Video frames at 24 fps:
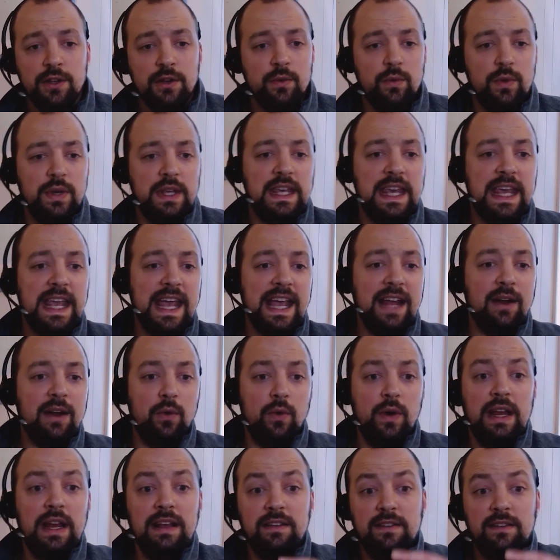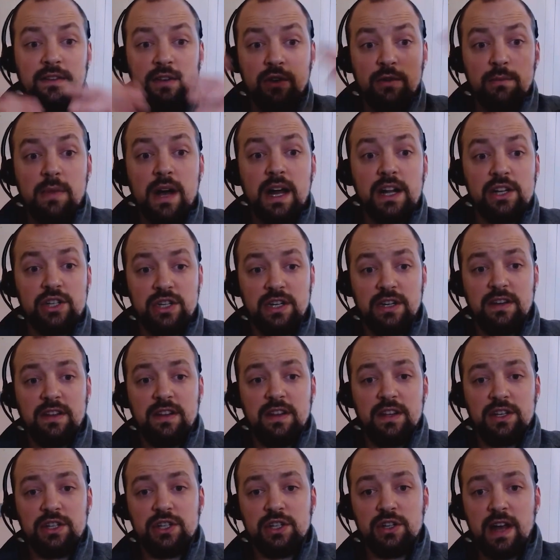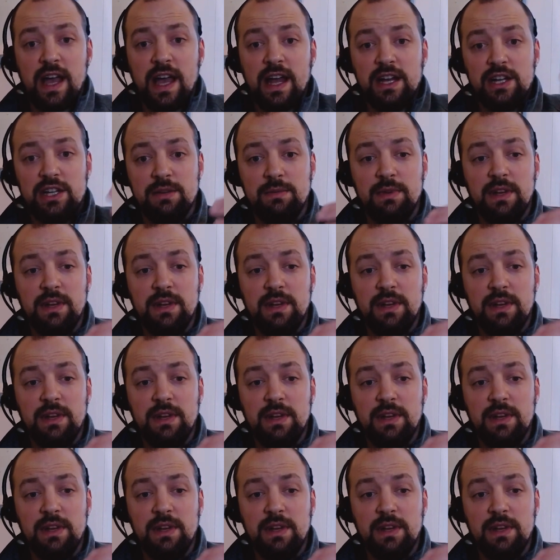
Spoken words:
we can't raise too much into this strategy,